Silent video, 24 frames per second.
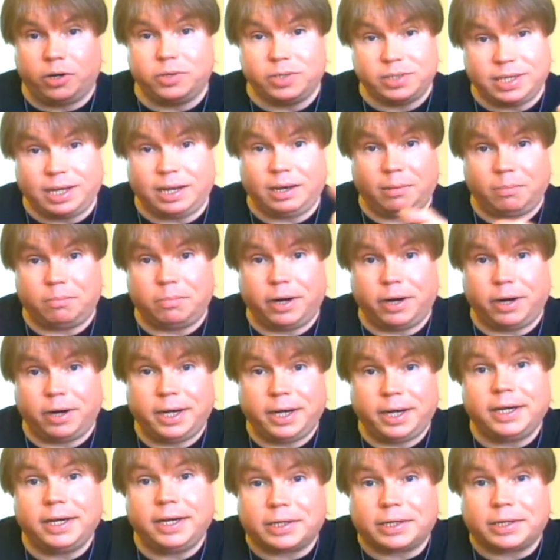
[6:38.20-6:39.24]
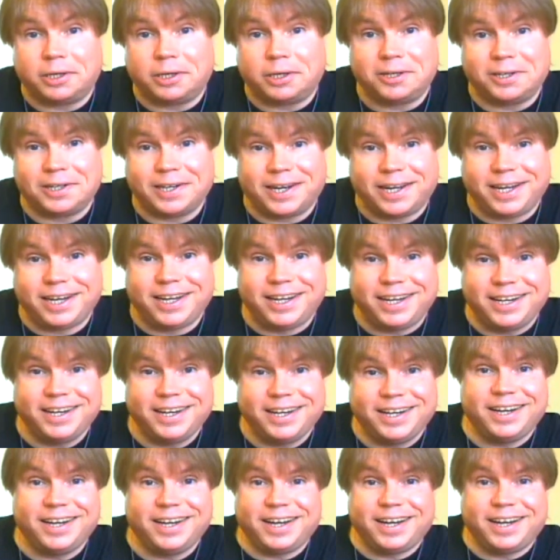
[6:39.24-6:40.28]
you celebrating it currently?
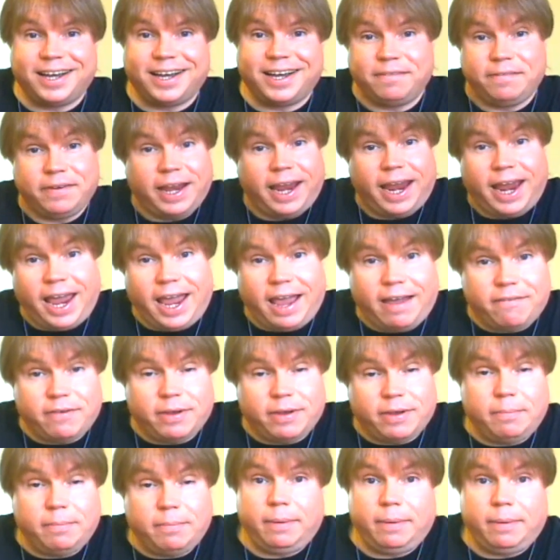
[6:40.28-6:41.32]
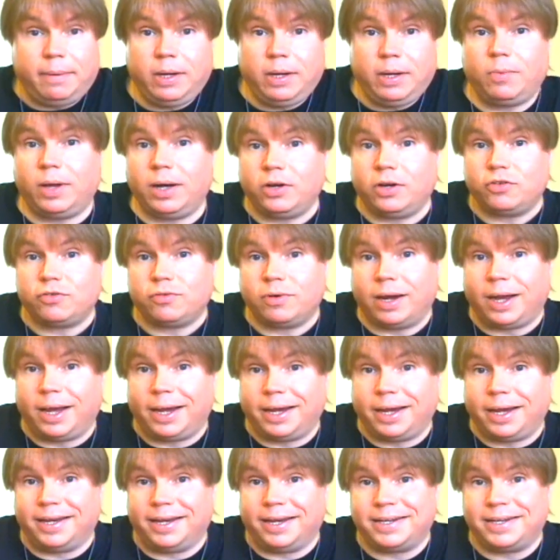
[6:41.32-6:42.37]
If you haven't, maybe you want to
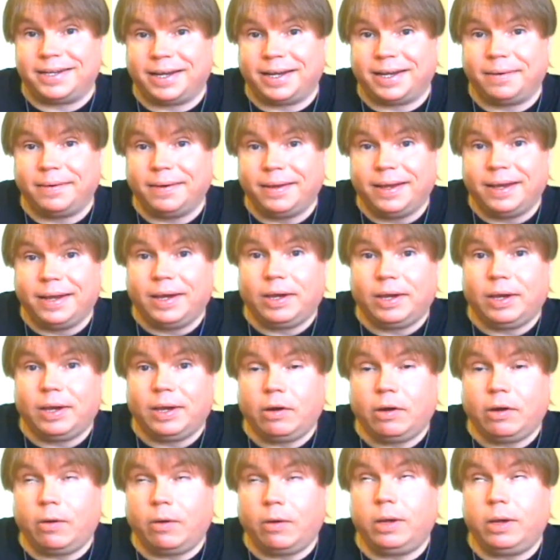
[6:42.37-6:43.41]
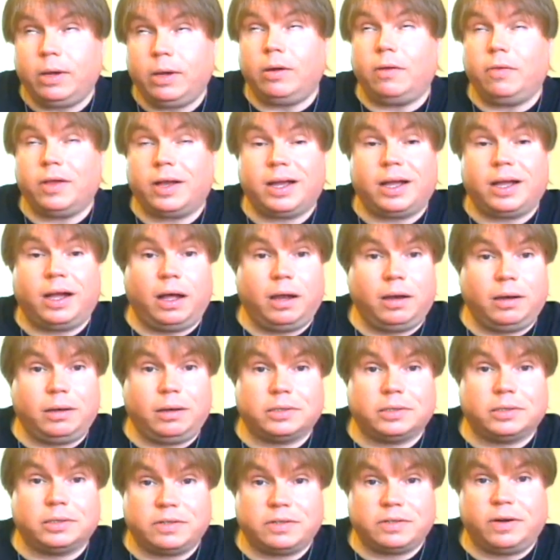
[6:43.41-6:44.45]
try it. You know the
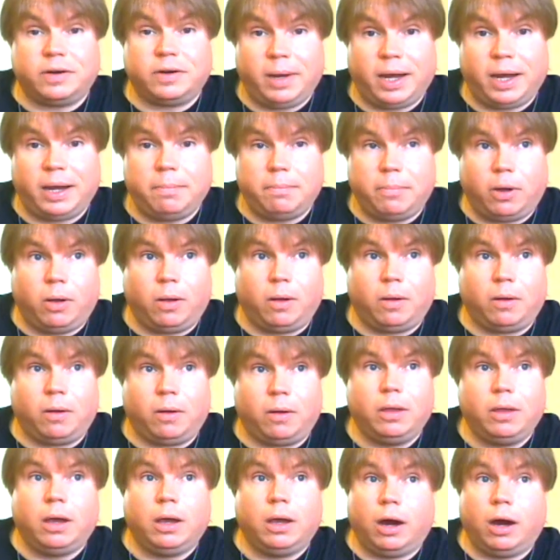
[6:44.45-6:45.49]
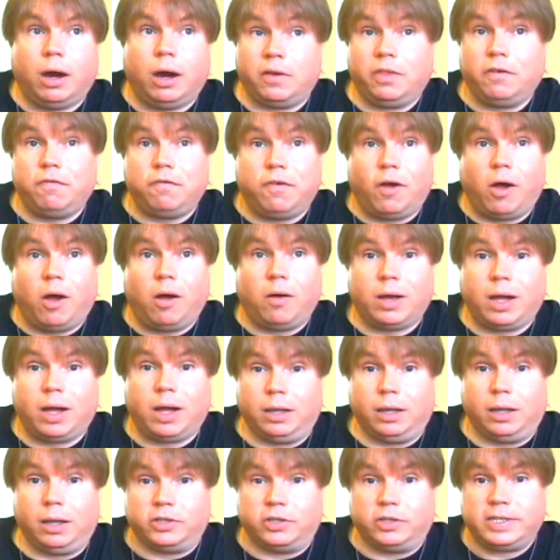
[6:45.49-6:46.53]
colors for Mabon are the fall
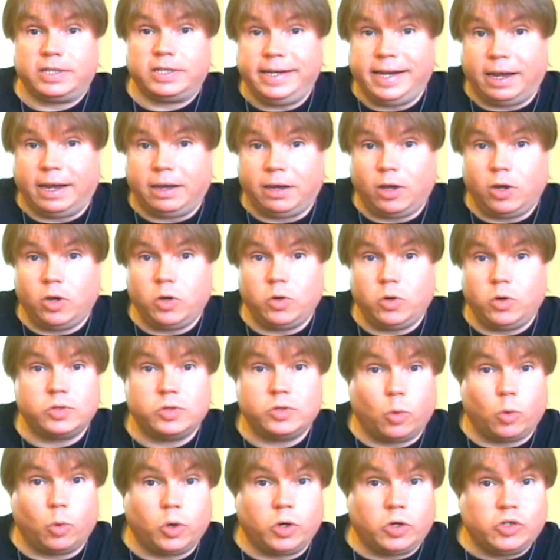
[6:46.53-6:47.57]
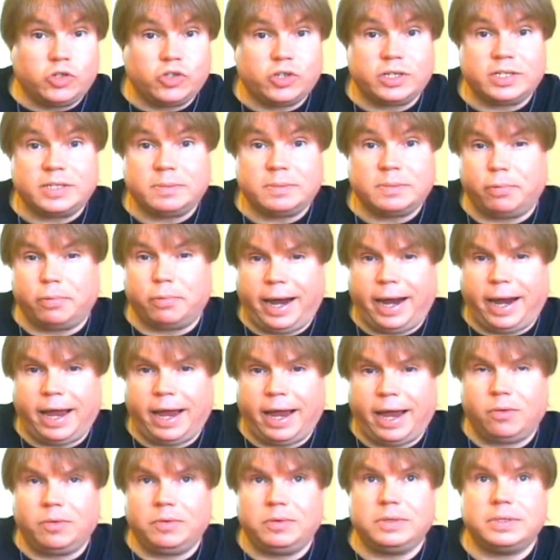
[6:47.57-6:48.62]
colors, yellows, oranges,
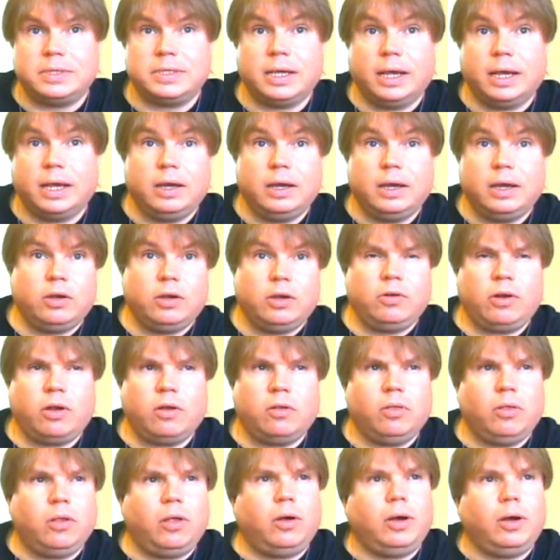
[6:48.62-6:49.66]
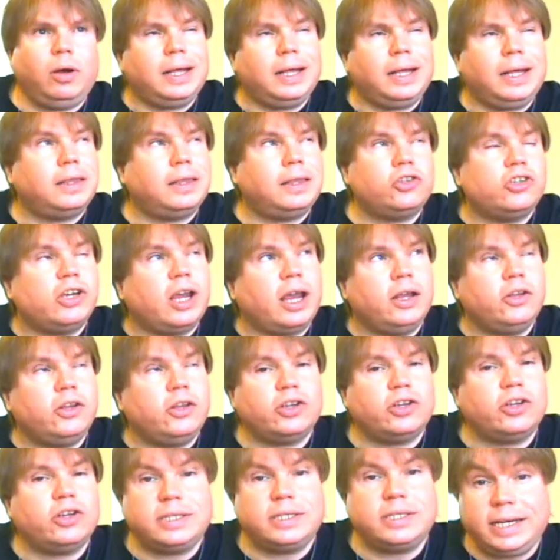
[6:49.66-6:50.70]
browns. You know, look at the
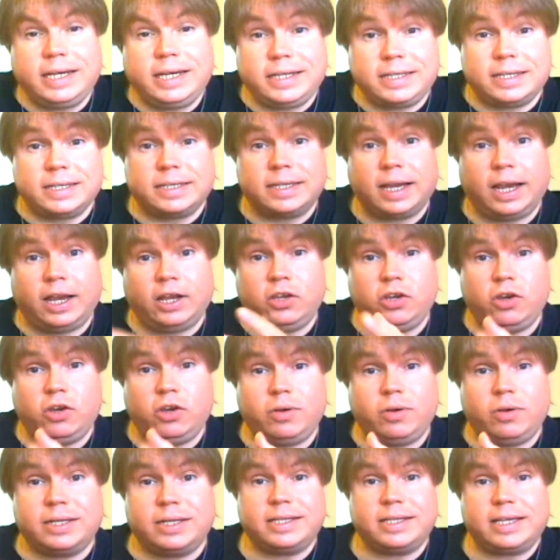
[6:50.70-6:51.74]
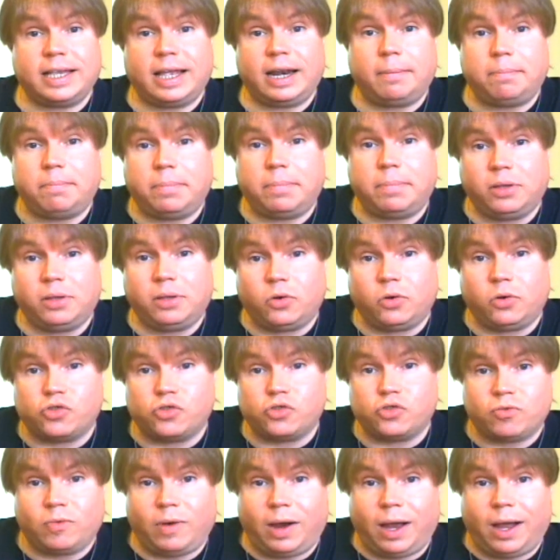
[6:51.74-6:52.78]
changing seasons, and you set up a little
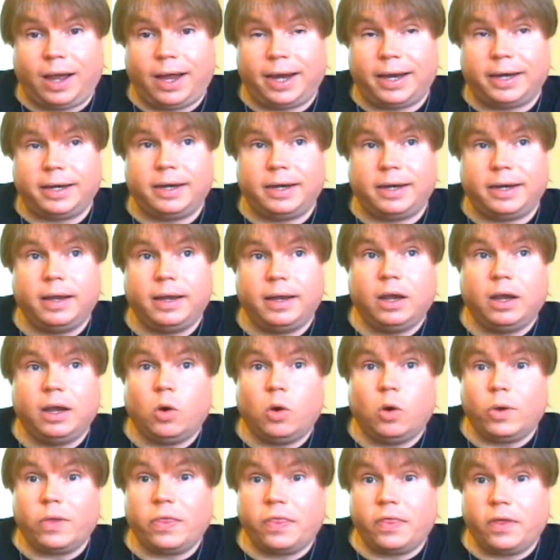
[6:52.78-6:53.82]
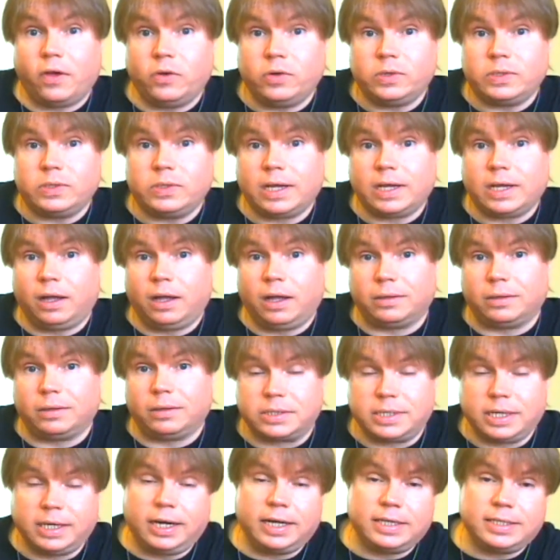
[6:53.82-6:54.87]
shrine with those
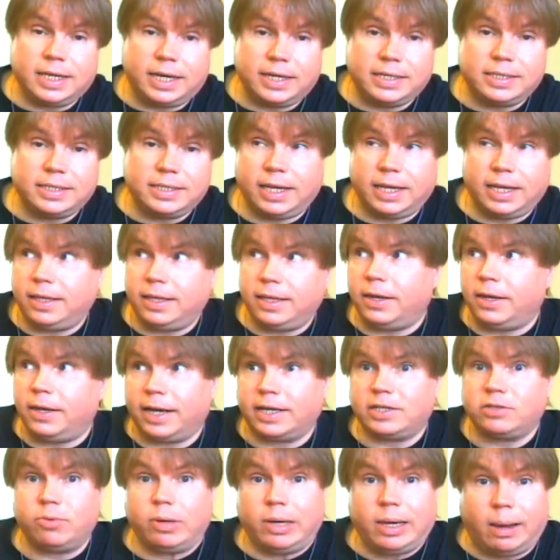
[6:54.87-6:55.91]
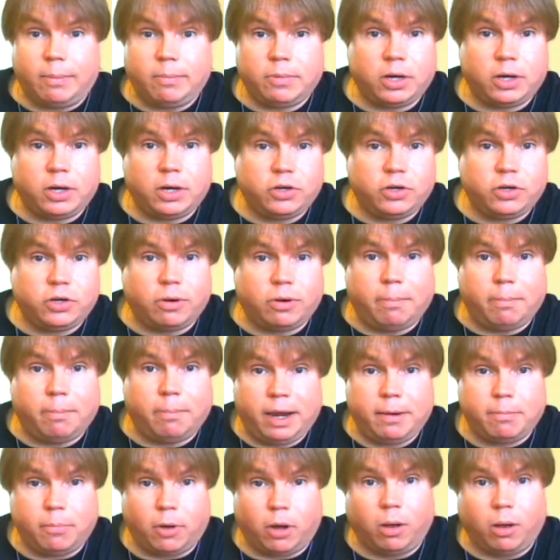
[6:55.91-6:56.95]
colors. And as I said, in the next week I'm going to do a
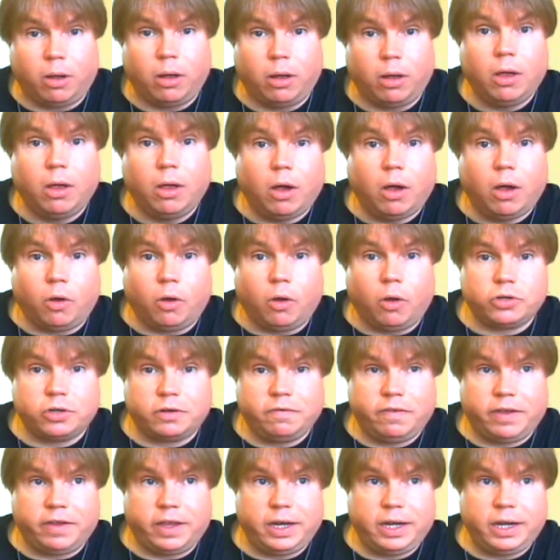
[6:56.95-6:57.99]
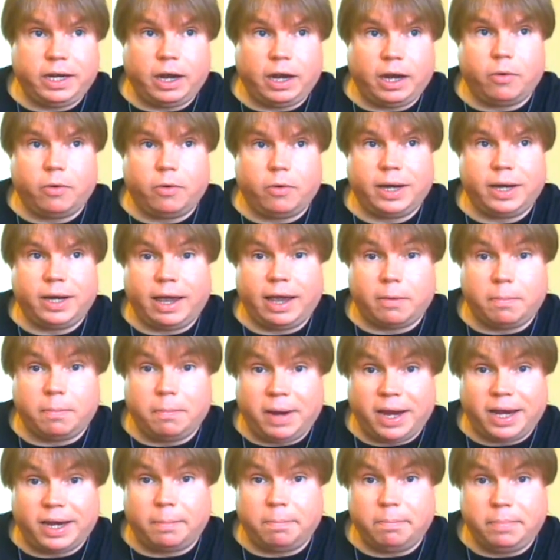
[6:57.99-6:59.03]
Mabon altar video and how to
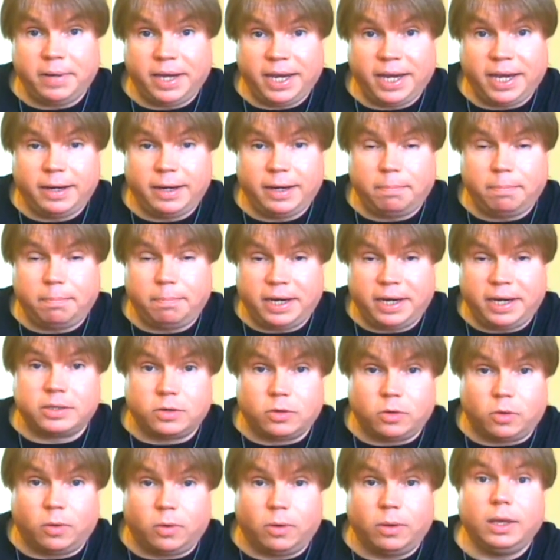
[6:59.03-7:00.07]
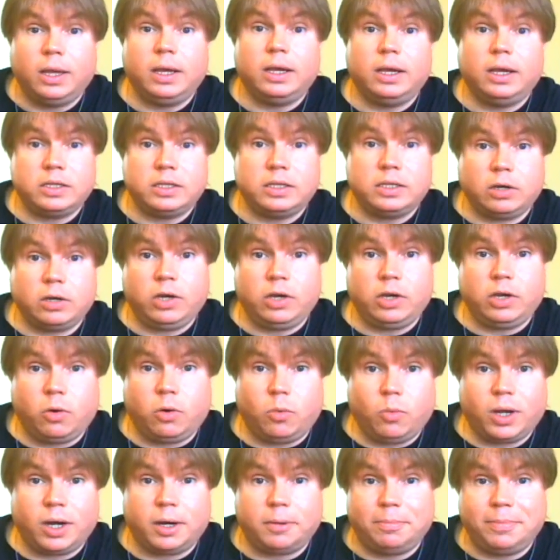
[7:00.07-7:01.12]
make a pentacle, so you
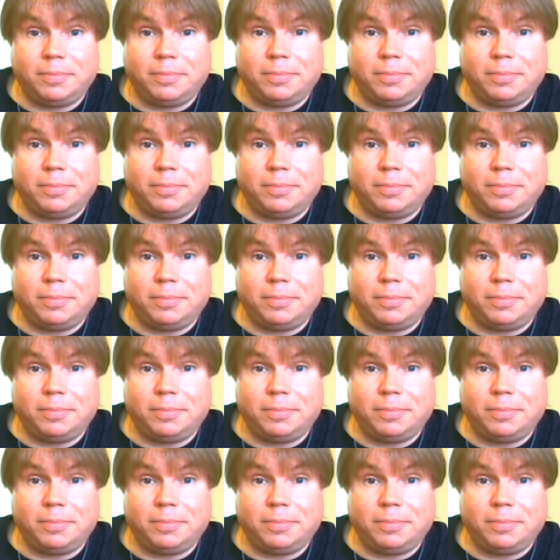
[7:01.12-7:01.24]
don't want to